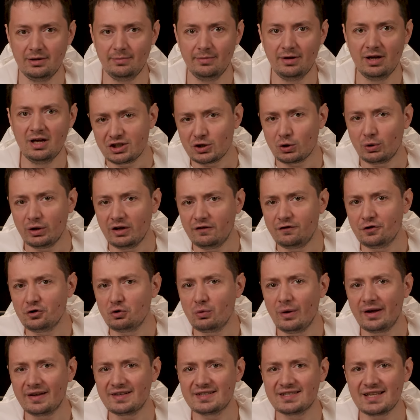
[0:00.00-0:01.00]
So if you
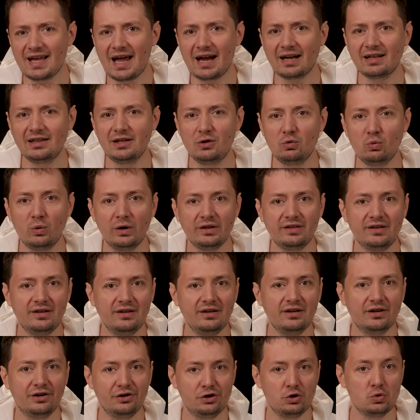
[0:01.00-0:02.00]
knew exactly what
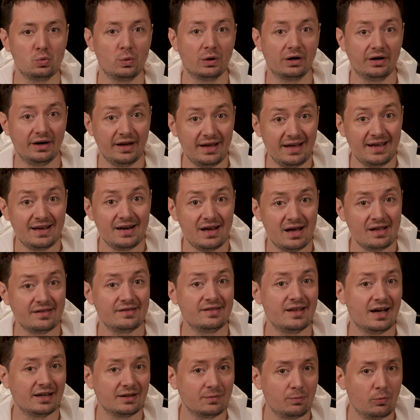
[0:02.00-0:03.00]
year you were in at
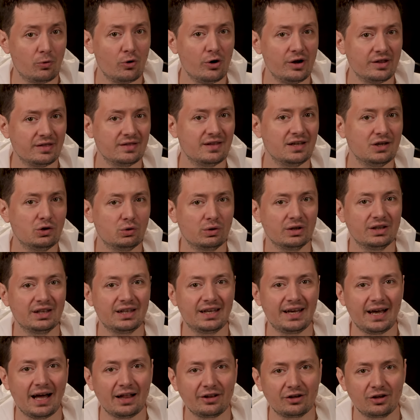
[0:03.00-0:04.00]
that point, then you could
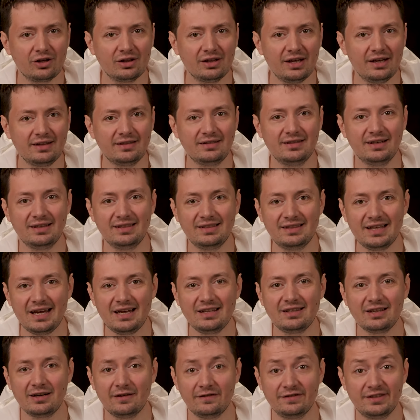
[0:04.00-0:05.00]
calculate the
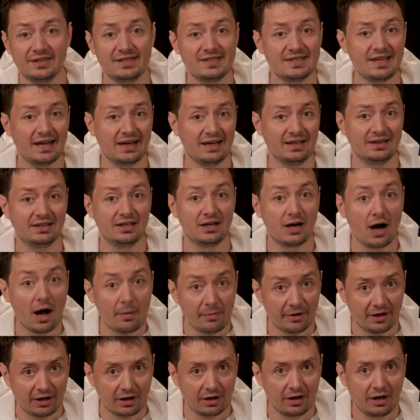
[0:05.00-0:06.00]
date of the second
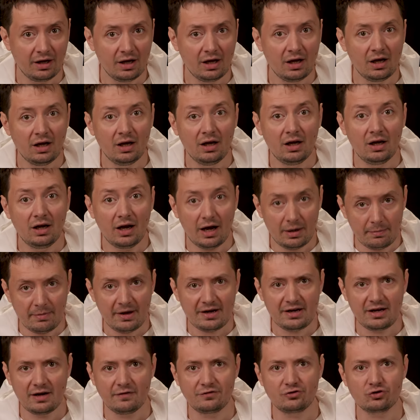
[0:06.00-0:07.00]
coming. And
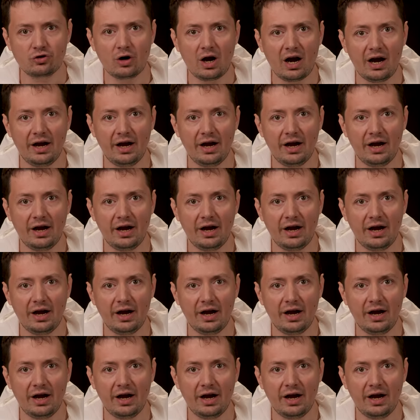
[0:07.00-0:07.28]
many have tried.